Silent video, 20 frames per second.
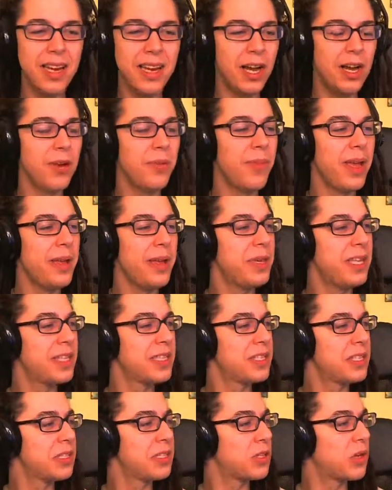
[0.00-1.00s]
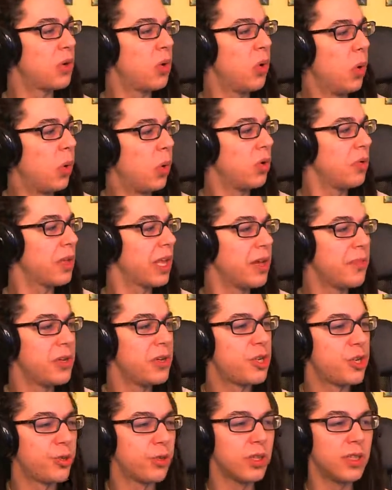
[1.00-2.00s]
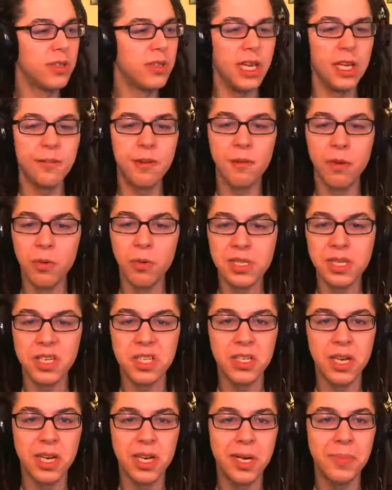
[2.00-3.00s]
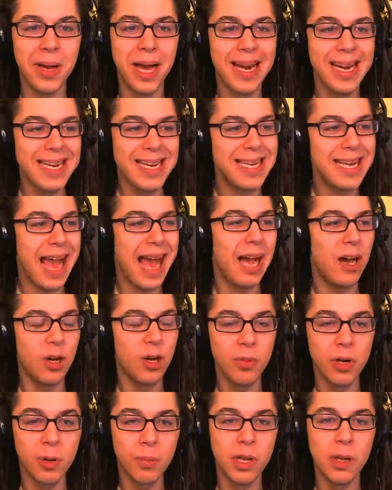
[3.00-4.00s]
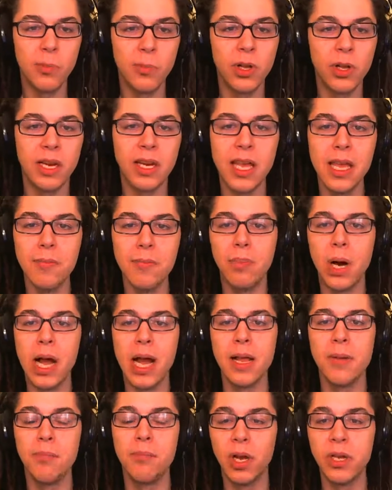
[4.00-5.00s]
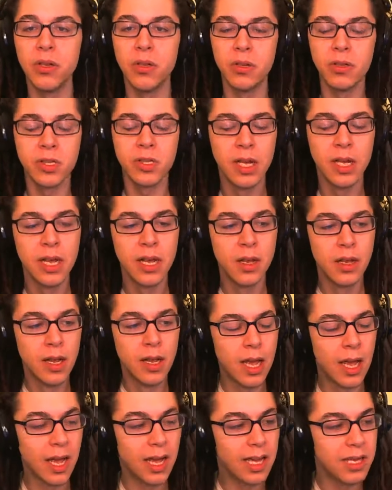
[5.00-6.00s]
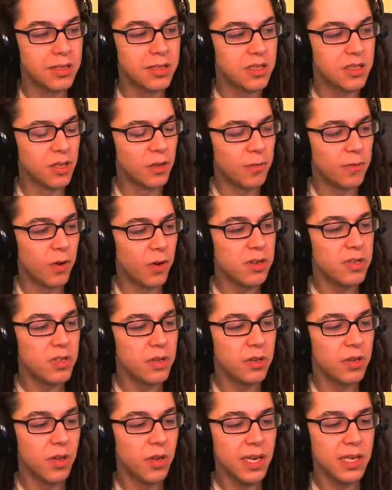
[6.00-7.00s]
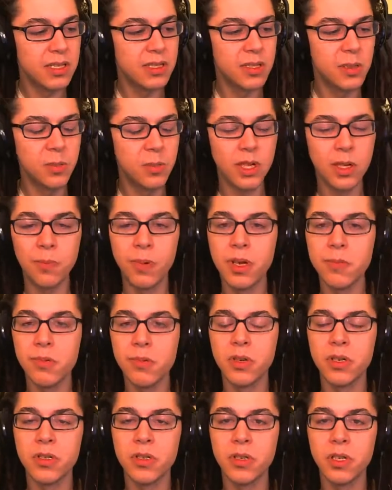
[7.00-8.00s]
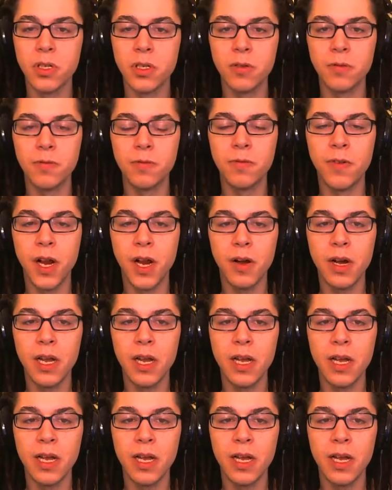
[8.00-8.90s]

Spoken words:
maybe this is cool, going to be short-lived. Everyone's excited about it now, but are people going to keep buying bundles? And so far, so good. It seems like people are still very,